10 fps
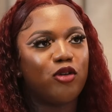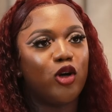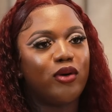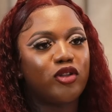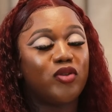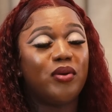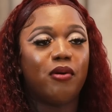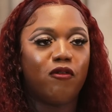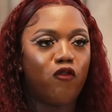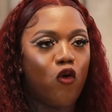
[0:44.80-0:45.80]
am going to be
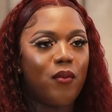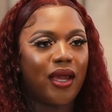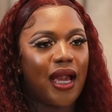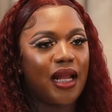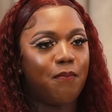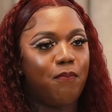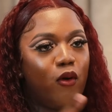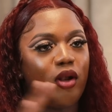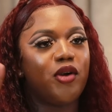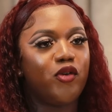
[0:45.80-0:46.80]
performing at
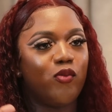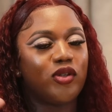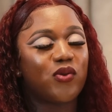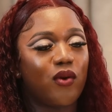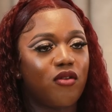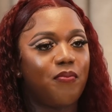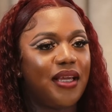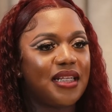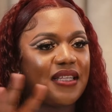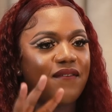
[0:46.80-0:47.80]
Boiler Room, which is one of the
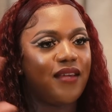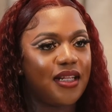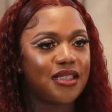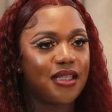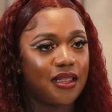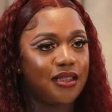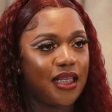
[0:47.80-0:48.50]
biggest events that